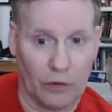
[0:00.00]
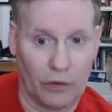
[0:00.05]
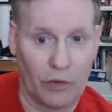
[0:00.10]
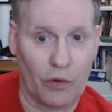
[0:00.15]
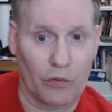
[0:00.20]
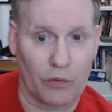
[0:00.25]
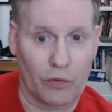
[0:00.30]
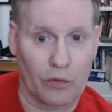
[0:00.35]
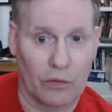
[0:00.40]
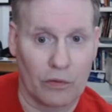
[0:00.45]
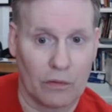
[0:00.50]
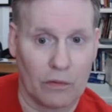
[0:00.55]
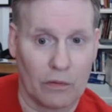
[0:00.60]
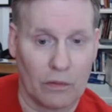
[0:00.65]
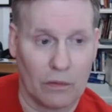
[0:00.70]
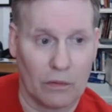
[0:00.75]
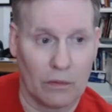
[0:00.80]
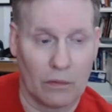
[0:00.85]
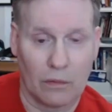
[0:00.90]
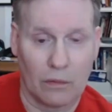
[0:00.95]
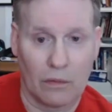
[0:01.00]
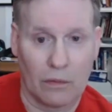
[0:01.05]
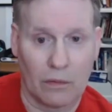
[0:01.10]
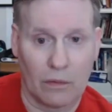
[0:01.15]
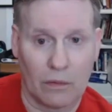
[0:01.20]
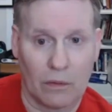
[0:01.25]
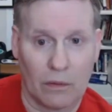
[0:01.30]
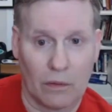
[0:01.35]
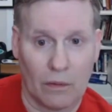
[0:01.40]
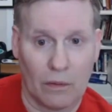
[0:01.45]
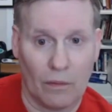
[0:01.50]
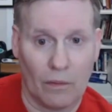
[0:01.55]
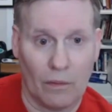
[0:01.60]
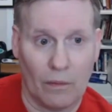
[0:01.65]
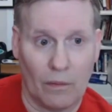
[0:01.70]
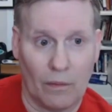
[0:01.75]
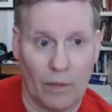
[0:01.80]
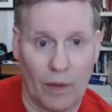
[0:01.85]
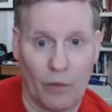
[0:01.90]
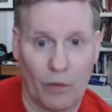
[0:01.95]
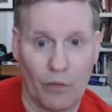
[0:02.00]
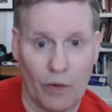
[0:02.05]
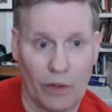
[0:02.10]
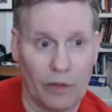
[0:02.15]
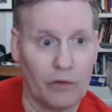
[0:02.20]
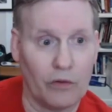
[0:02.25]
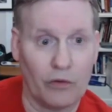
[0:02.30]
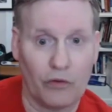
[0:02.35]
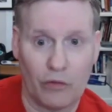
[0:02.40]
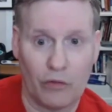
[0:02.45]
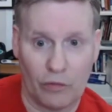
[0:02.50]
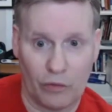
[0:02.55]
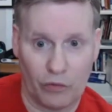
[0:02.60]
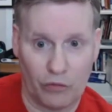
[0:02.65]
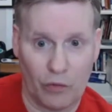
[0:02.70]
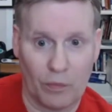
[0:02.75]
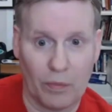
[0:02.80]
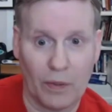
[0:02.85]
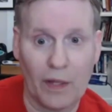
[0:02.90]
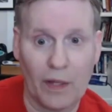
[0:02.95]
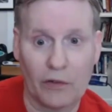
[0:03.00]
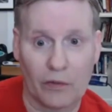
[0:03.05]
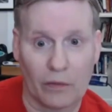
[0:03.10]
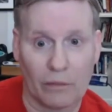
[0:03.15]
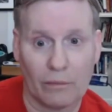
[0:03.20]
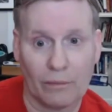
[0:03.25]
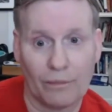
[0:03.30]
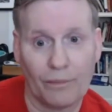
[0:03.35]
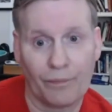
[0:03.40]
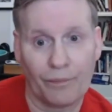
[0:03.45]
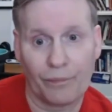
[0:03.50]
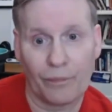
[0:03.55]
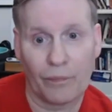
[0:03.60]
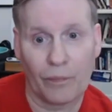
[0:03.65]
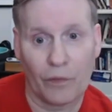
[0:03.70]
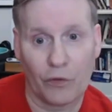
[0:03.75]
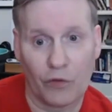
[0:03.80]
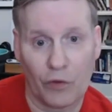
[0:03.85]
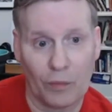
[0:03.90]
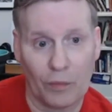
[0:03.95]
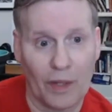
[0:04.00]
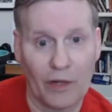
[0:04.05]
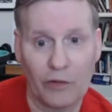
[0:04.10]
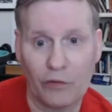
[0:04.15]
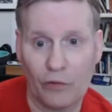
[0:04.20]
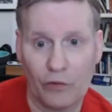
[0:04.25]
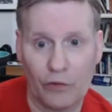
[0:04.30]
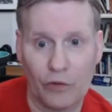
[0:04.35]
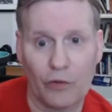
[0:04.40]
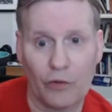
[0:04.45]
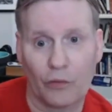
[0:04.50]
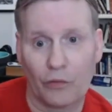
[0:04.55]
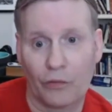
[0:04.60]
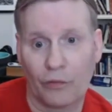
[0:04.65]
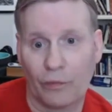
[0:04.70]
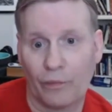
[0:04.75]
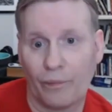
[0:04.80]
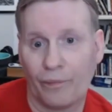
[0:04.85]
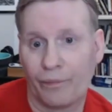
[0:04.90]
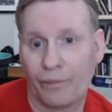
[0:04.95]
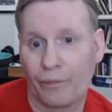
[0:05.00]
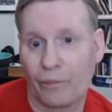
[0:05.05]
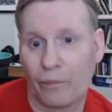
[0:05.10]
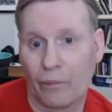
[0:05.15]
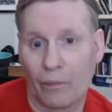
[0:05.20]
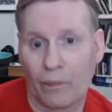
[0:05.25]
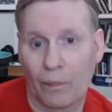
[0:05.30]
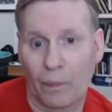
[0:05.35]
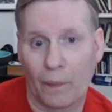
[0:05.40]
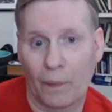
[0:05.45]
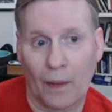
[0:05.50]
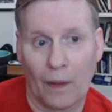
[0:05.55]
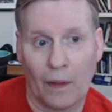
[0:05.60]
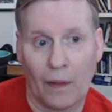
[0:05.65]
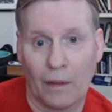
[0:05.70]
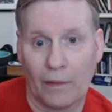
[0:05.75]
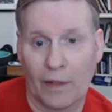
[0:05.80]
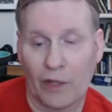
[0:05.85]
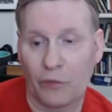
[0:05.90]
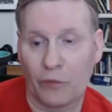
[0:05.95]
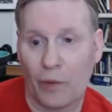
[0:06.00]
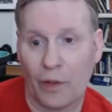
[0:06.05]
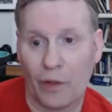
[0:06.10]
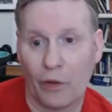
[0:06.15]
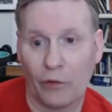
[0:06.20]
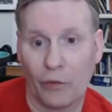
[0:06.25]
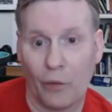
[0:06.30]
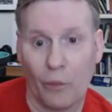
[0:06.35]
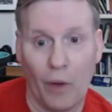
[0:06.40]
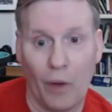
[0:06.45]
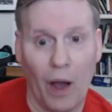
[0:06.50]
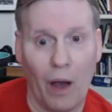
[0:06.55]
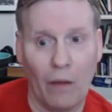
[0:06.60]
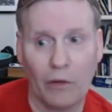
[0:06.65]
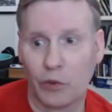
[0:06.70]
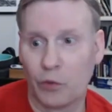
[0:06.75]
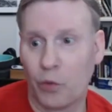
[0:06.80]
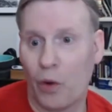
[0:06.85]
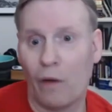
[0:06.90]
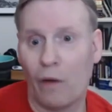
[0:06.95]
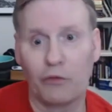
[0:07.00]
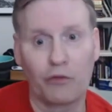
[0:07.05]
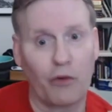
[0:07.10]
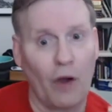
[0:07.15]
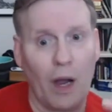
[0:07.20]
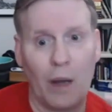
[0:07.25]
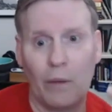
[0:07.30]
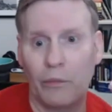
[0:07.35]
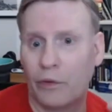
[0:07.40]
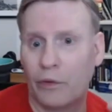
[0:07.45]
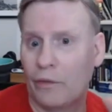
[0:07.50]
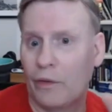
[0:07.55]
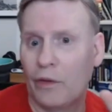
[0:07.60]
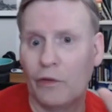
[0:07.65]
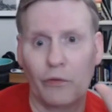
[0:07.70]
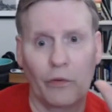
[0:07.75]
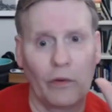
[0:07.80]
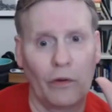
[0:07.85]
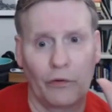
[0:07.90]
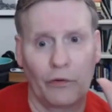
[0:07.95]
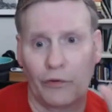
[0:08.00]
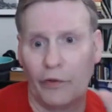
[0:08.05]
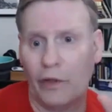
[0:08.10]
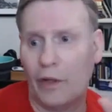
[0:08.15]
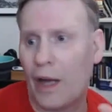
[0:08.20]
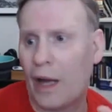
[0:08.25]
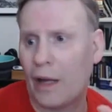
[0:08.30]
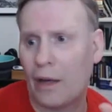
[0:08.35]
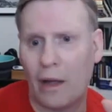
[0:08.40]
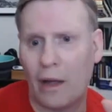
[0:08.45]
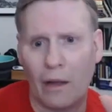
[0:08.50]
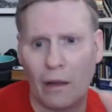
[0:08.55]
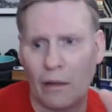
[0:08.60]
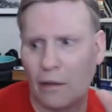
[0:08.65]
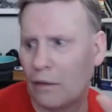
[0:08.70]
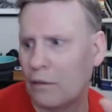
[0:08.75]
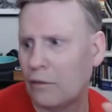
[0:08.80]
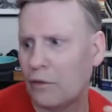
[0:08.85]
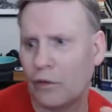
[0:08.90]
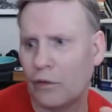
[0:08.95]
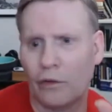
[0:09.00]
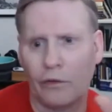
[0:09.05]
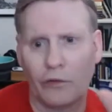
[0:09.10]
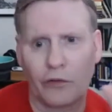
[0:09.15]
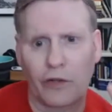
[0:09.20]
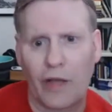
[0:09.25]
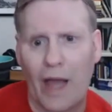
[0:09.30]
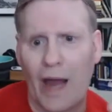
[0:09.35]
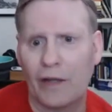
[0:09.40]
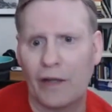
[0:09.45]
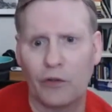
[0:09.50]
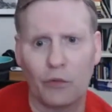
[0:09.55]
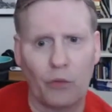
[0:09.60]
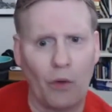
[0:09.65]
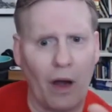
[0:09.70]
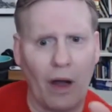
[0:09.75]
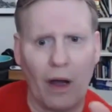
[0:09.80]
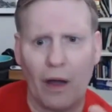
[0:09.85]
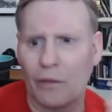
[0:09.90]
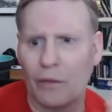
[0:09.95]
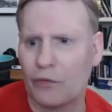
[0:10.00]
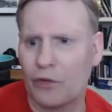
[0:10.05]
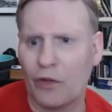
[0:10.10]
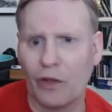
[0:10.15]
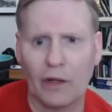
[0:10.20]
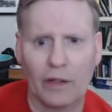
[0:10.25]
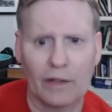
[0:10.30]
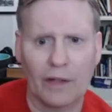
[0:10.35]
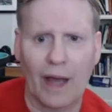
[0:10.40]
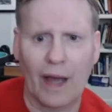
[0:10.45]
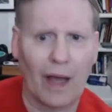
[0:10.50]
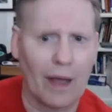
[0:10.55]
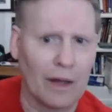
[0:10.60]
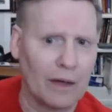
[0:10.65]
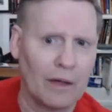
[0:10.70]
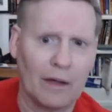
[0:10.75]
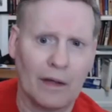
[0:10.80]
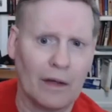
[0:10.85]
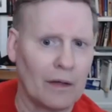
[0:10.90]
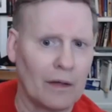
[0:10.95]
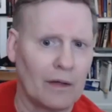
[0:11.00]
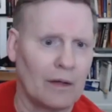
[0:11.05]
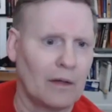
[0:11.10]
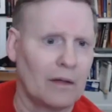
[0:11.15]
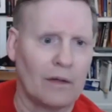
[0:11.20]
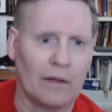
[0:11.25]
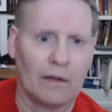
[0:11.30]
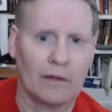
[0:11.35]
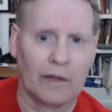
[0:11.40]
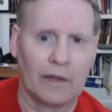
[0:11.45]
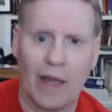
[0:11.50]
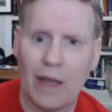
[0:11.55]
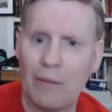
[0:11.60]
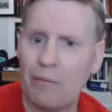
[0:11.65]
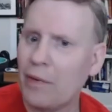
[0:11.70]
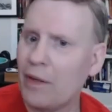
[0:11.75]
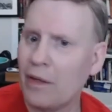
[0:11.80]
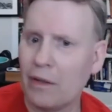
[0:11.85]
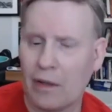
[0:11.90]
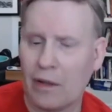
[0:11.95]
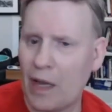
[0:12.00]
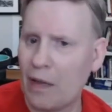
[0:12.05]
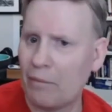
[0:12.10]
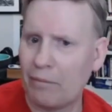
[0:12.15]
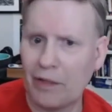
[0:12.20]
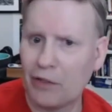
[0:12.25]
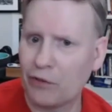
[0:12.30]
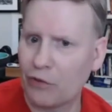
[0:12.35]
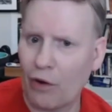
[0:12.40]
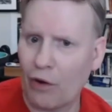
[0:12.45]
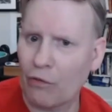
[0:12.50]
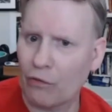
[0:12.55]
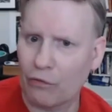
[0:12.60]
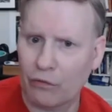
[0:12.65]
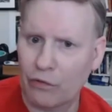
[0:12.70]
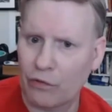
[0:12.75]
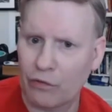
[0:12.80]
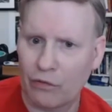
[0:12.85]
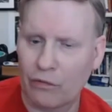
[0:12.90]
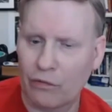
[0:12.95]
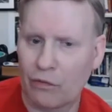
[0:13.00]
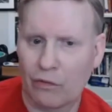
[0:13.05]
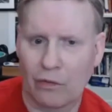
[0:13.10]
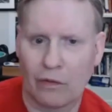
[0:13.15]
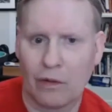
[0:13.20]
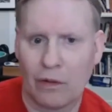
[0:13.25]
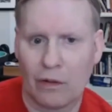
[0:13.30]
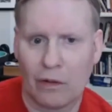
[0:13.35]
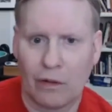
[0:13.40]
to the church. They were written to the tribulation of Jews. That's why they all say, well, the 12 tribes of Israel, see that? Hey, they're scattered tribes, see, look at that. Can't be church.